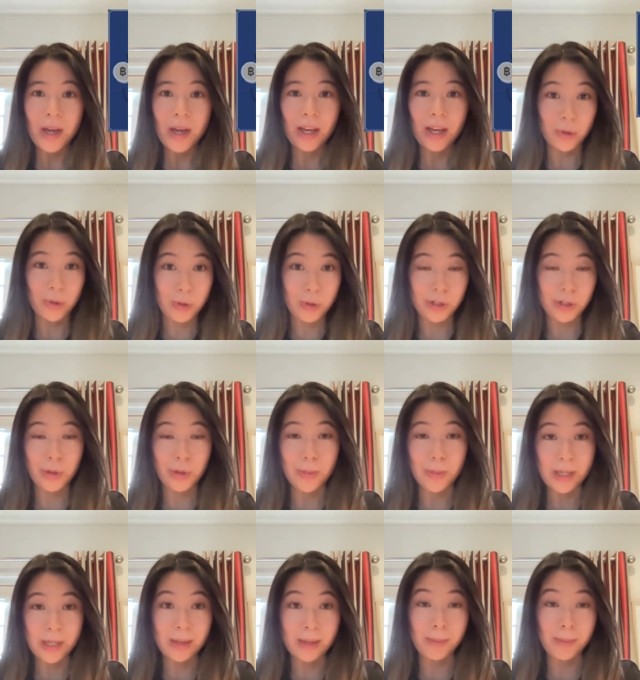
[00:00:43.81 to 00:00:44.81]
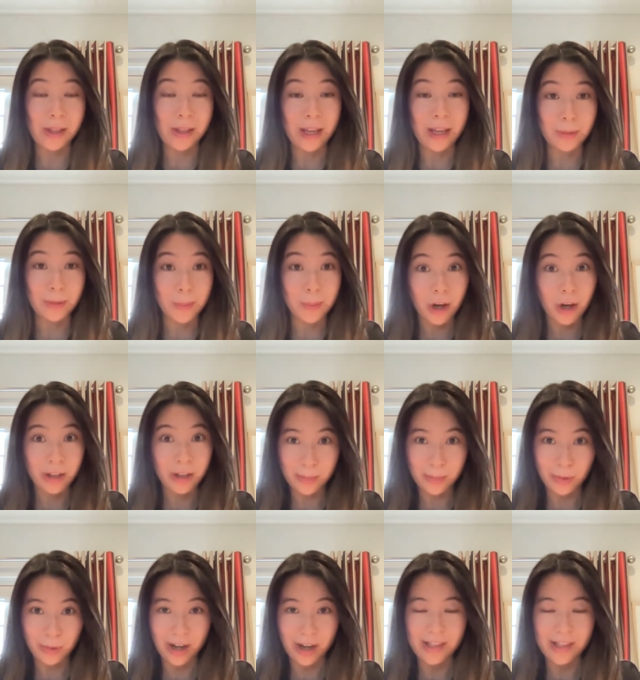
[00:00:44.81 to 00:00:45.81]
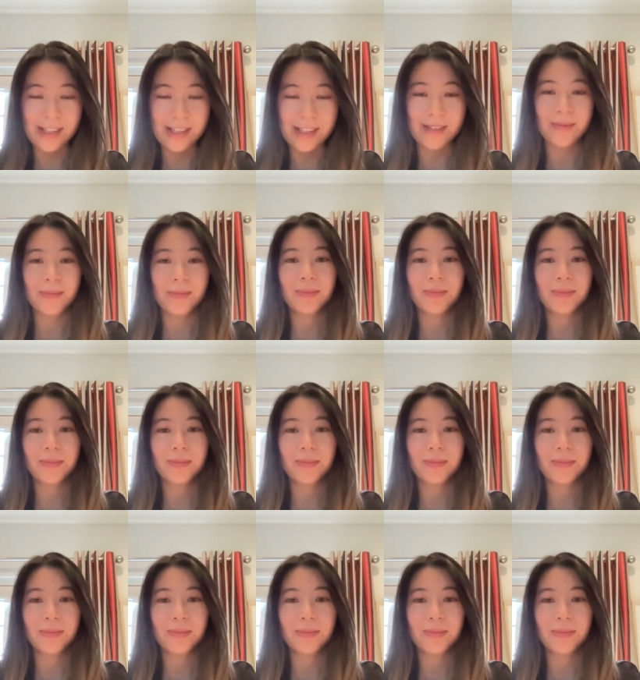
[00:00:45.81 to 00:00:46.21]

in order to manipulate the market price.